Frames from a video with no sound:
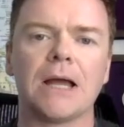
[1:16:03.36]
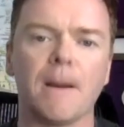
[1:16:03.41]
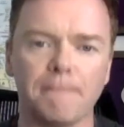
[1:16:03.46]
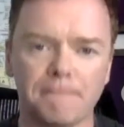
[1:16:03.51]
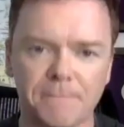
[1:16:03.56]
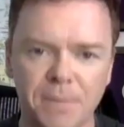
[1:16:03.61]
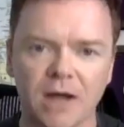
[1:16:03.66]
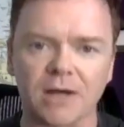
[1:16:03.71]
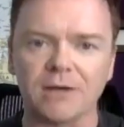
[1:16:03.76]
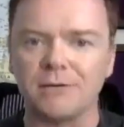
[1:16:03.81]

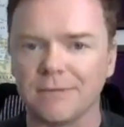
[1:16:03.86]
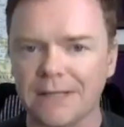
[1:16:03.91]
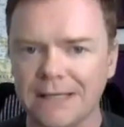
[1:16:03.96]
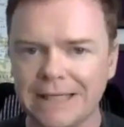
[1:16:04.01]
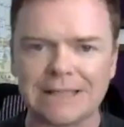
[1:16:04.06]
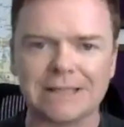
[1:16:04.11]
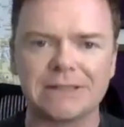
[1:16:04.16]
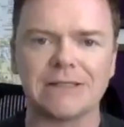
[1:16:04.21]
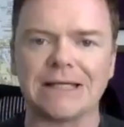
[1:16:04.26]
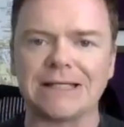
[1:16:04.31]
But
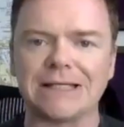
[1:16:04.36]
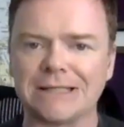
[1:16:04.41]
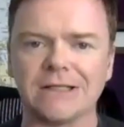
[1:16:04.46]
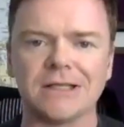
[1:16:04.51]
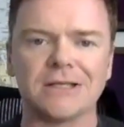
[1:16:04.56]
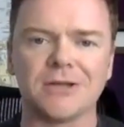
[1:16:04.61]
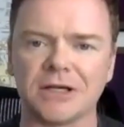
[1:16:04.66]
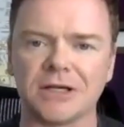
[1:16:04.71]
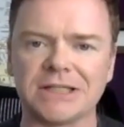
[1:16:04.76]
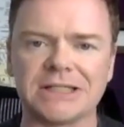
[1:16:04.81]
it's still
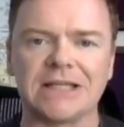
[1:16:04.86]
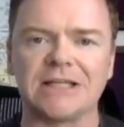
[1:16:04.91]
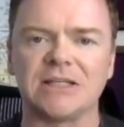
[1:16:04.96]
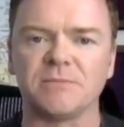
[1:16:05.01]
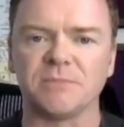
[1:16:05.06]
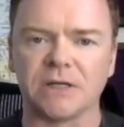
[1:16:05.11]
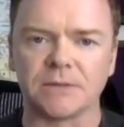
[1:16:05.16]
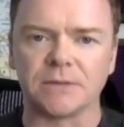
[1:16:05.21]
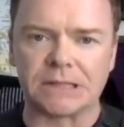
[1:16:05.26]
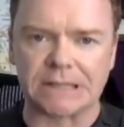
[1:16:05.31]
a nice thing to
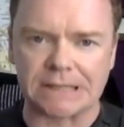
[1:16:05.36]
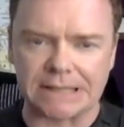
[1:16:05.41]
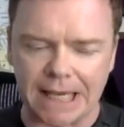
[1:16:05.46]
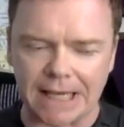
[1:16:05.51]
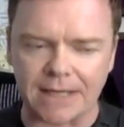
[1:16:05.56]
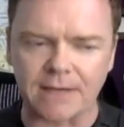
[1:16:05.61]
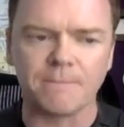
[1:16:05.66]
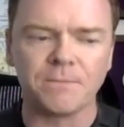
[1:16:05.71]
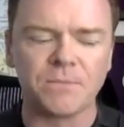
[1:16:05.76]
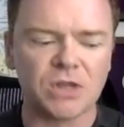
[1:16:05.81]
be able to
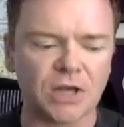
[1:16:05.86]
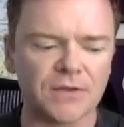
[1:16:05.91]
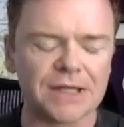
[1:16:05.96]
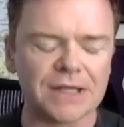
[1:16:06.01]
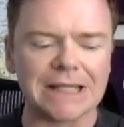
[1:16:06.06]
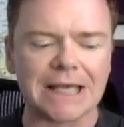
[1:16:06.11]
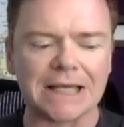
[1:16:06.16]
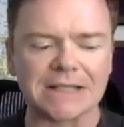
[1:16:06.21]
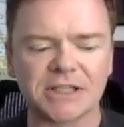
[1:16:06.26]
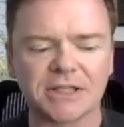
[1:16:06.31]
say.
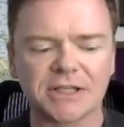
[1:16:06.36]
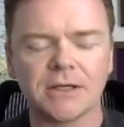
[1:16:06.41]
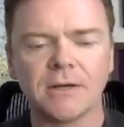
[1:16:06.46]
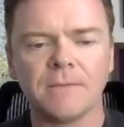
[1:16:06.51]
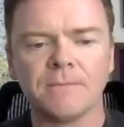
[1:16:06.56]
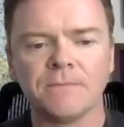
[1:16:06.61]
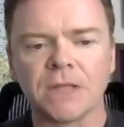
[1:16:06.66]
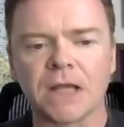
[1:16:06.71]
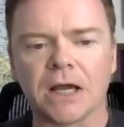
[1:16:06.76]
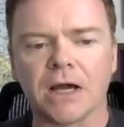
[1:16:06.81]
Nonetheless,
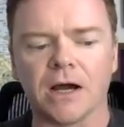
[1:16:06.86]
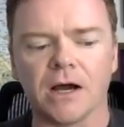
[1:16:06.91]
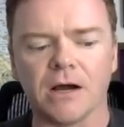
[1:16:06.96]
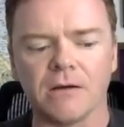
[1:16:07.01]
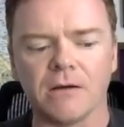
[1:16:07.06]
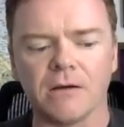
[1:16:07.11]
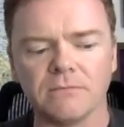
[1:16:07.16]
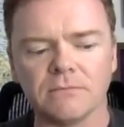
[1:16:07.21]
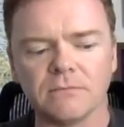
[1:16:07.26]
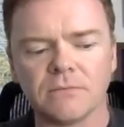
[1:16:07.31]

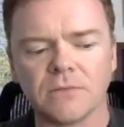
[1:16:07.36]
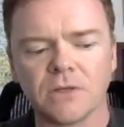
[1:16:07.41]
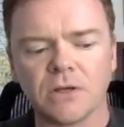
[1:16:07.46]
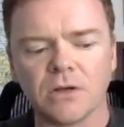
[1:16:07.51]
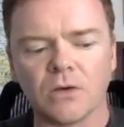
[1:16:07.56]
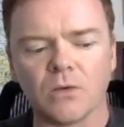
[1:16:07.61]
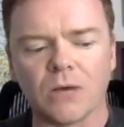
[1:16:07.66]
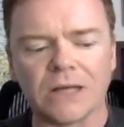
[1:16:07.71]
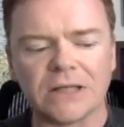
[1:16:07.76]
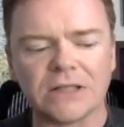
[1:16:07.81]

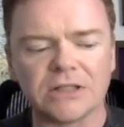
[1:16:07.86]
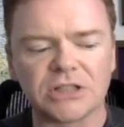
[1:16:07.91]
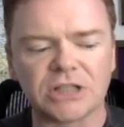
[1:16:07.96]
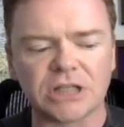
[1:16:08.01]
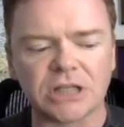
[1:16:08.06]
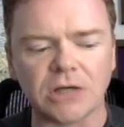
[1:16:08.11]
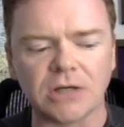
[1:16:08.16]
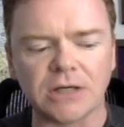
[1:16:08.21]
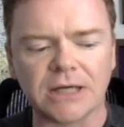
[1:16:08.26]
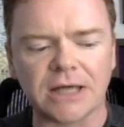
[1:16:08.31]
when
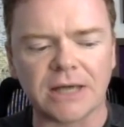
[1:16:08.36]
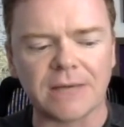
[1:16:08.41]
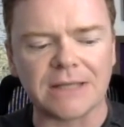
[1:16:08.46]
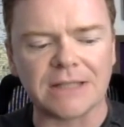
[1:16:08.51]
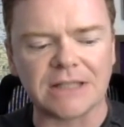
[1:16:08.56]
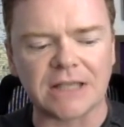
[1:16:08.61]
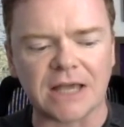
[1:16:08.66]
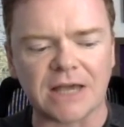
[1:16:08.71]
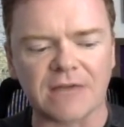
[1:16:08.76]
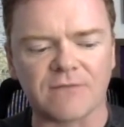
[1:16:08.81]
Tsunoda came
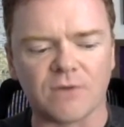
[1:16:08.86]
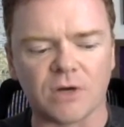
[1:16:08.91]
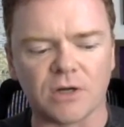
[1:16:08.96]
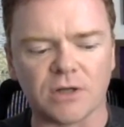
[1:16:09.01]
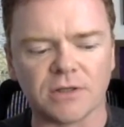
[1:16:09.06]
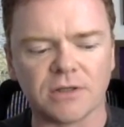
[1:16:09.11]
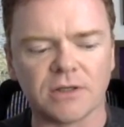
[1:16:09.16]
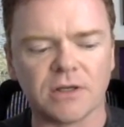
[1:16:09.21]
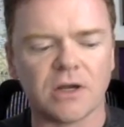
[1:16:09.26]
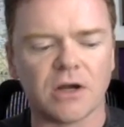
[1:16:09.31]
into
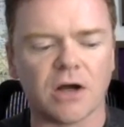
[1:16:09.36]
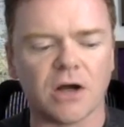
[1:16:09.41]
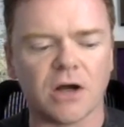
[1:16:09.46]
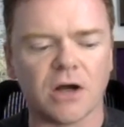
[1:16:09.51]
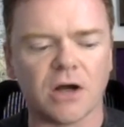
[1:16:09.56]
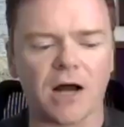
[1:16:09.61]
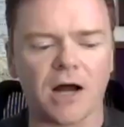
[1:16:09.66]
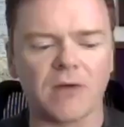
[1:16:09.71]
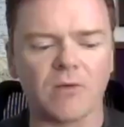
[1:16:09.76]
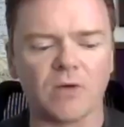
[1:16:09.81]
F1,
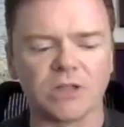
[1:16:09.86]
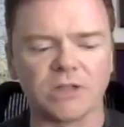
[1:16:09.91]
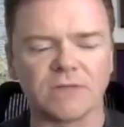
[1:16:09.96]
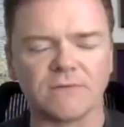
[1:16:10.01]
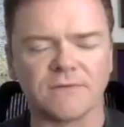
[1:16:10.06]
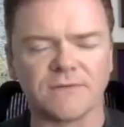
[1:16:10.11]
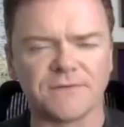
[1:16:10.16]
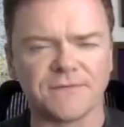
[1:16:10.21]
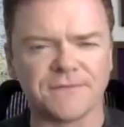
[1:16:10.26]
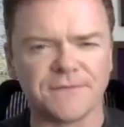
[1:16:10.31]
I wasn't
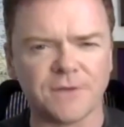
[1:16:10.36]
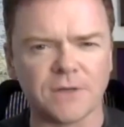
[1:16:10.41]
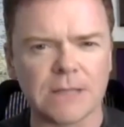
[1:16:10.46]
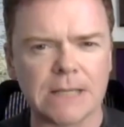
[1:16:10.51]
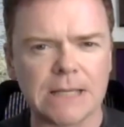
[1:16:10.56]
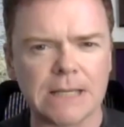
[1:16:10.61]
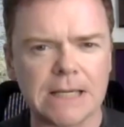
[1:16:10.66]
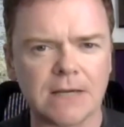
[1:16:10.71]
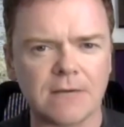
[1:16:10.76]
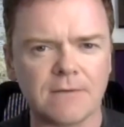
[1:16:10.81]

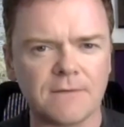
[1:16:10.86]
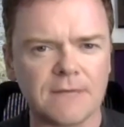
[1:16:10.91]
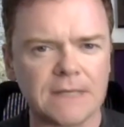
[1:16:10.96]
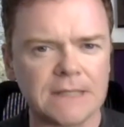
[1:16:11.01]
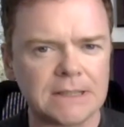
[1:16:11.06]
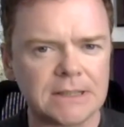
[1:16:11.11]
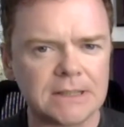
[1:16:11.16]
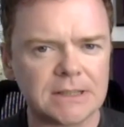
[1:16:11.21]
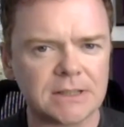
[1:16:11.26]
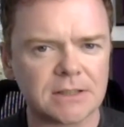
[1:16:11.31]
fully
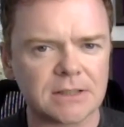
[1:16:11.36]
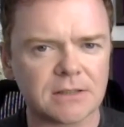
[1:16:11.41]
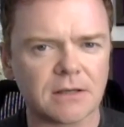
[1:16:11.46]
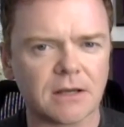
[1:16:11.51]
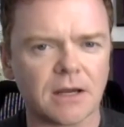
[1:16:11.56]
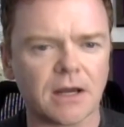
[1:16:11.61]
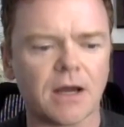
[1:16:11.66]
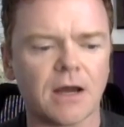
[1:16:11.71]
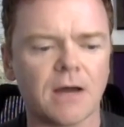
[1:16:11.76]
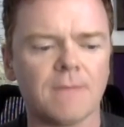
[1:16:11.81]
convinced.
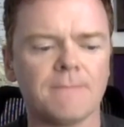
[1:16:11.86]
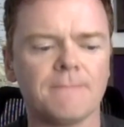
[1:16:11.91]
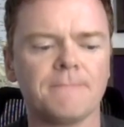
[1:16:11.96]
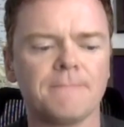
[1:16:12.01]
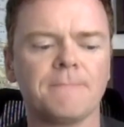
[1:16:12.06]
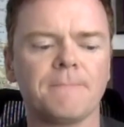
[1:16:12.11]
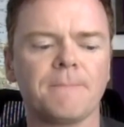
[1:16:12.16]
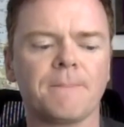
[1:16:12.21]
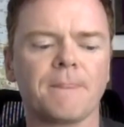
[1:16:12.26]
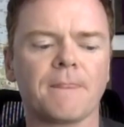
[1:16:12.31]

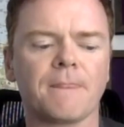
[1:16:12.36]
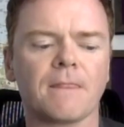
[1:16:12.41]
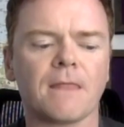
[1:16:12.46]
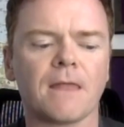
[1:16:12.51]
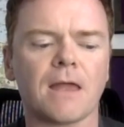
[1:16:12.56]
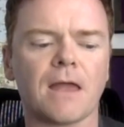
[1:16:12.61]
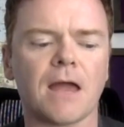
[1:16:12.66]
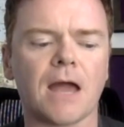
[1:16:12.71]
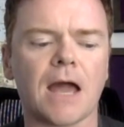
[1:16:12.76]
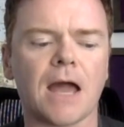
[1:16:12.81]

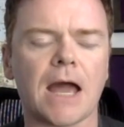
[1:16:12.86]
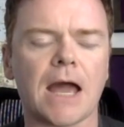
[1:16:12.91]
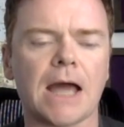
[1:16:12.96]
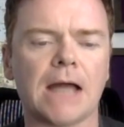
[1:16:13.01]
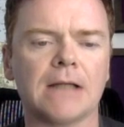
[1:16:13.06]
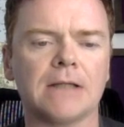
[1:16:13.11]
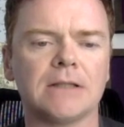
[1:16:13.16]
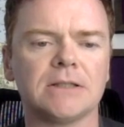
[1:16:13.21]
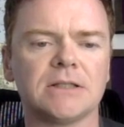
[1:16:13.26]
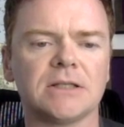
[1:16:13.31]

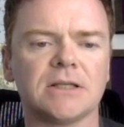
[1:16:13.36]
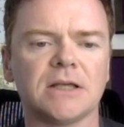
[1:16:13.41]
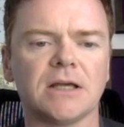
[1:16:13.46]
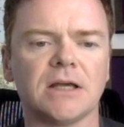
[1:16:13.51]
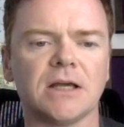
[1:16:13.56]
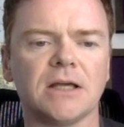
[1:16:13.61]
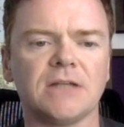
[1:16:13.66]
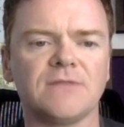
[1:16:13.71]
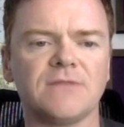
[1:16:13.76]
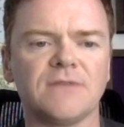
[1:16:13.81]
And
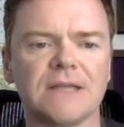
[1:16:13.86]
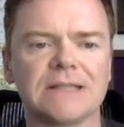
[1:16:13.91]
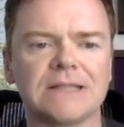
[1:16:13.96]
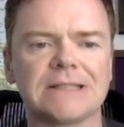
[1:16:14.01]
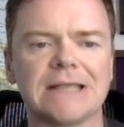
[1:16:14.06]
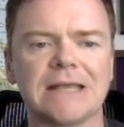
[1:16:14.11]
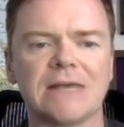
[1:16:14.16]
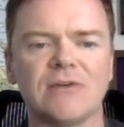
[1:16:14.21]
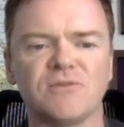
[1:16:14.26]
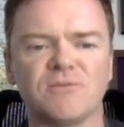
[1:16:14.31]
it's fair to
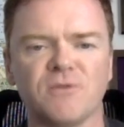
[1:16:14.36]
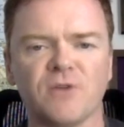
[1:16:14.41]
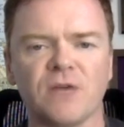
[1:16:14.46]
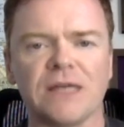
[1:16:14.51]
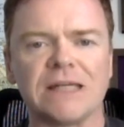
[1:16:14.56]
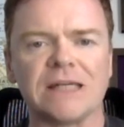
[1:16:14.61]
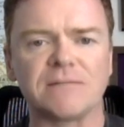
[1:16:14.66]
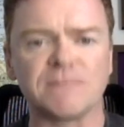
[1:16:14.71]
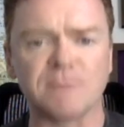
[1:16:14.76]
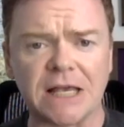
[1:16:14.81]
say he was put
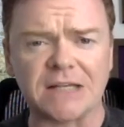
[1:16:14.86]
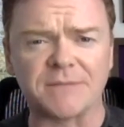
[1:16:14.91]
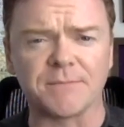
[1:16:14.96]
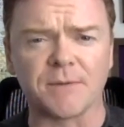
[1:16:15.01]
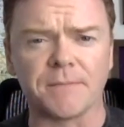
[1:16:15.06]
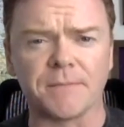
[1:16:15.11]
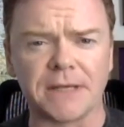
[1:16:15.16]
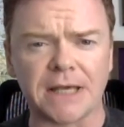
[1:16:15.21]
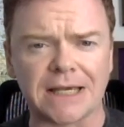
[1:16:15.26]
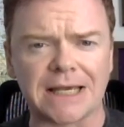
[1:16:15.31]
in his place
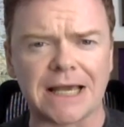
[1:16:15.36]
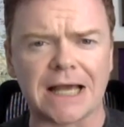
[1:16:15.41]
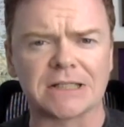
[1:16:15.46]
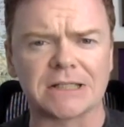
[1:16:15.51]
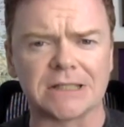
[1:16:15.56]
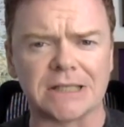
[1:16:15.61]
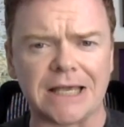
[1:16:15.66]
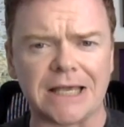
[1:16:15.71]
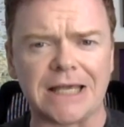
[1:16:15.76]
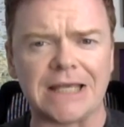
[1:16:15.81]
by Pierre
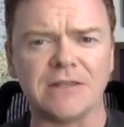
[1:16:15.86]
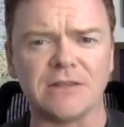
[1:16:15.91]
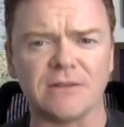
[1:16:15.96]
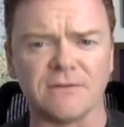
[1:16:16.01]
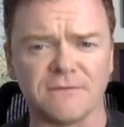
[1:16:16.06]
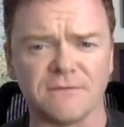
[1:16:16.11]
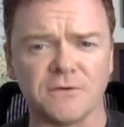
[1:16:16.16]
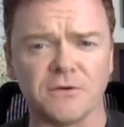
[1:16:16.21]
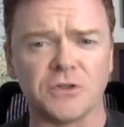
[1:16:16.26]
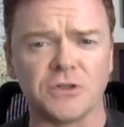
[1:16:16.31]
Gasly in the
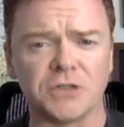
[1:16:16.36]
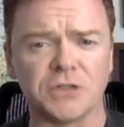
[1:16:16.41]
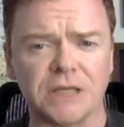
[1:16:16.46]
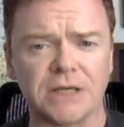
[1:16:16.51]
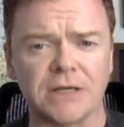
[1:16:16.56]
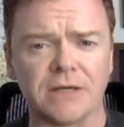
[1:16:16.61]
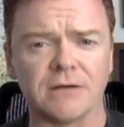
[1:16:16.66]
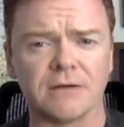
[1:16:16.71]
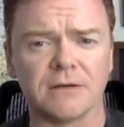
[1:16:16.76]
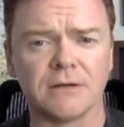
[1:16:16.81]
first
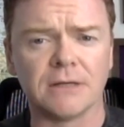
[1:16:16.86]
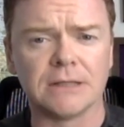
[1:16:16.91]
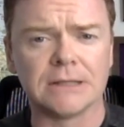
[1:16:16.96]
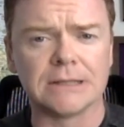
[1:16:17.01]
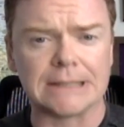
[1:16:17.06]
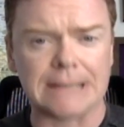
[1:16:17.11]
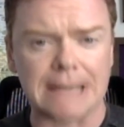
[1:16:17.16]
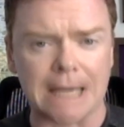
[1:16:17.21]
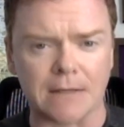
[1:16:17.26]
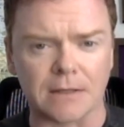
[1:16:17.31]
year
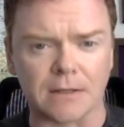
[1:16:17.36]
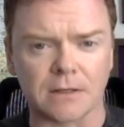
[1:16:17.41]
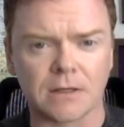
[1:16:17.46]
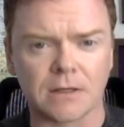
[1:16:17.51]
together.